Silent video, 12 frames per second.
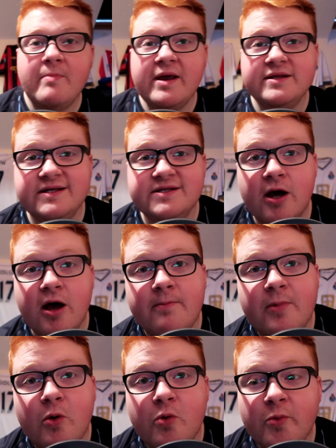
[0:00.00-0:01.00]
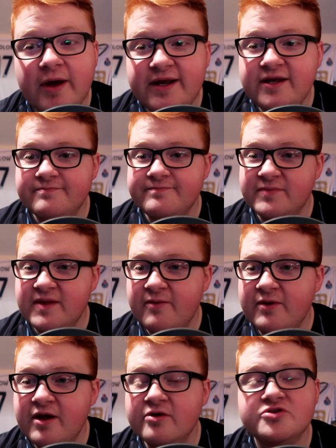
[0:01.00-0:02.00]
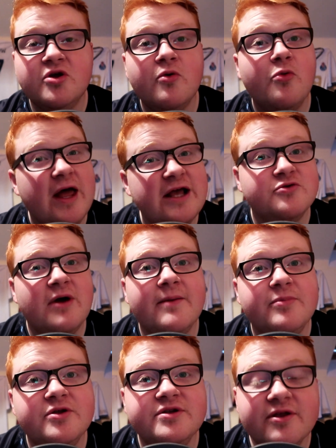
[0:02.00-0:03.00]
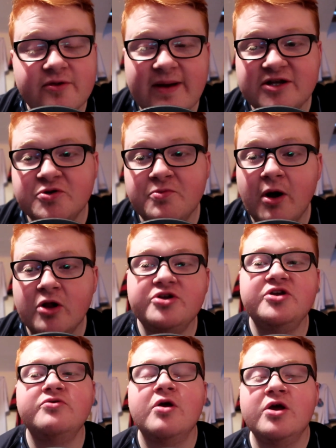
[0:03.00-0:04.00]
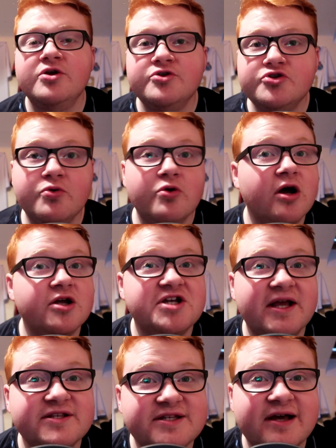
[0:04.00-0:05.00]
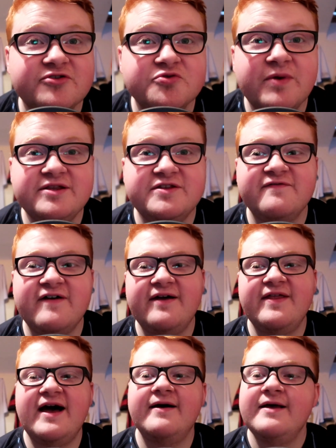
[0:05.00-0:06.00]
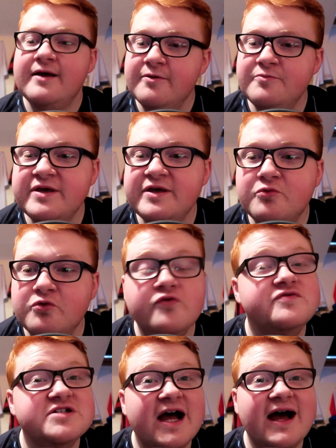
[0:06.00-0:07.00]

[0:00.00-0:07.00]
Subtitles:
hit his arm and went in. There we go. So that's what happened at the match at Molyneux. So we've got a chance now to rectify that and beat Wolves